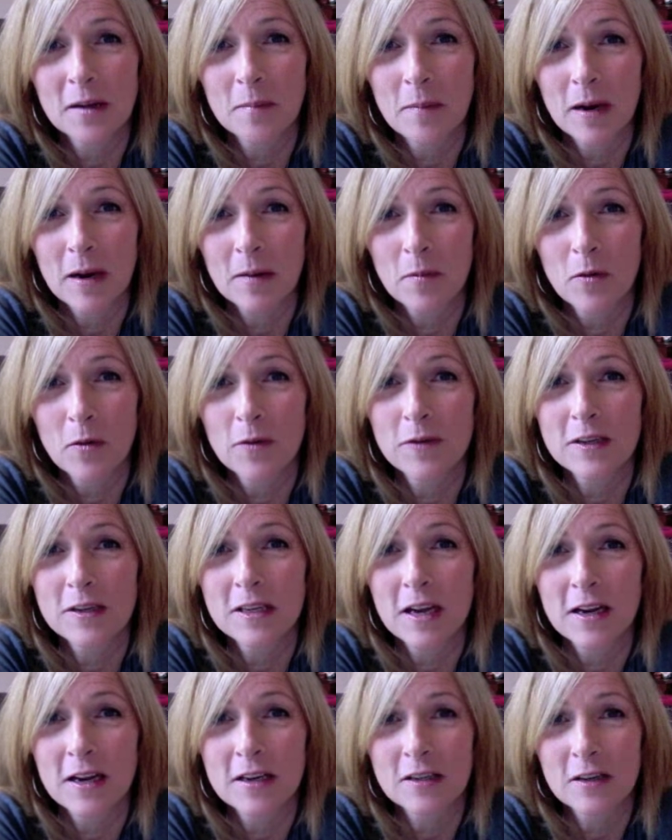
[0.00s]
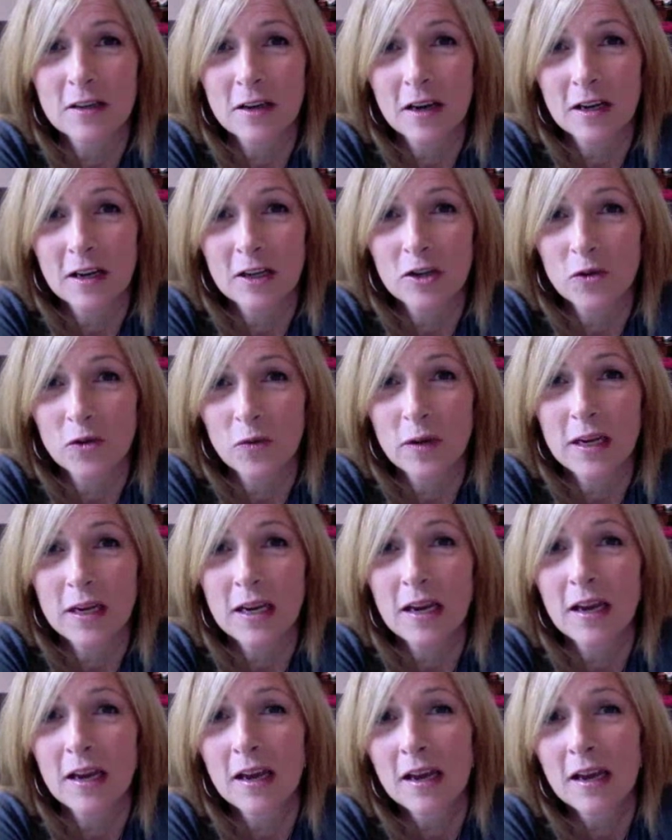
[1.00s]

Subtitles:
metamorphosize each week.